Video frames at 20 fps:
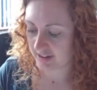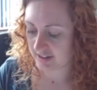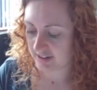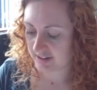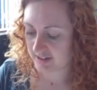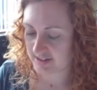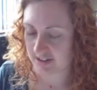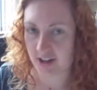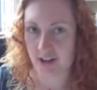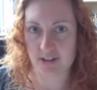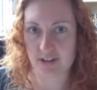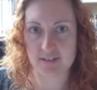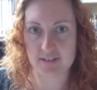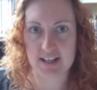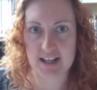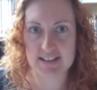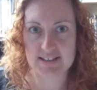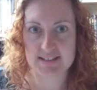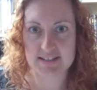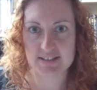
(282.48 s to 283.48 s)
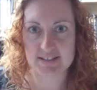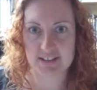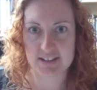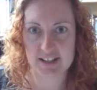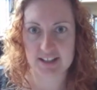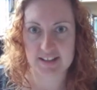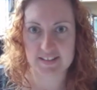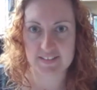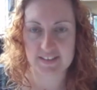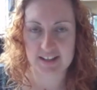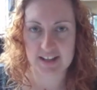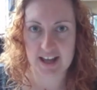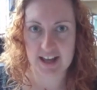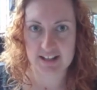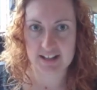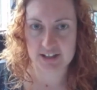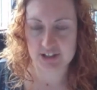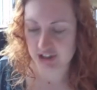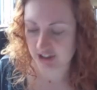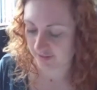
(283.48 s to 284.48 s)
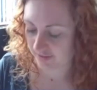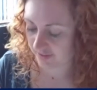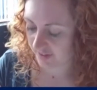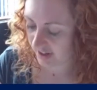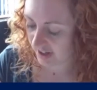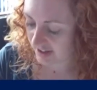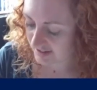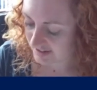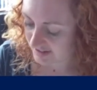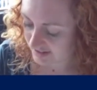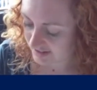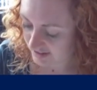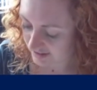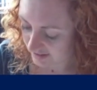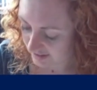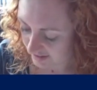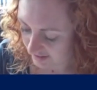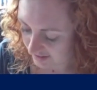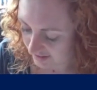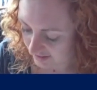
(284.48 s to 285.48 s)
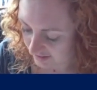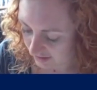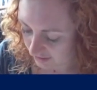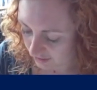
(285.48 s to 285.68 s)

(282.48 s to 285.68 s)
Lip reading: So let's look at the energy first. So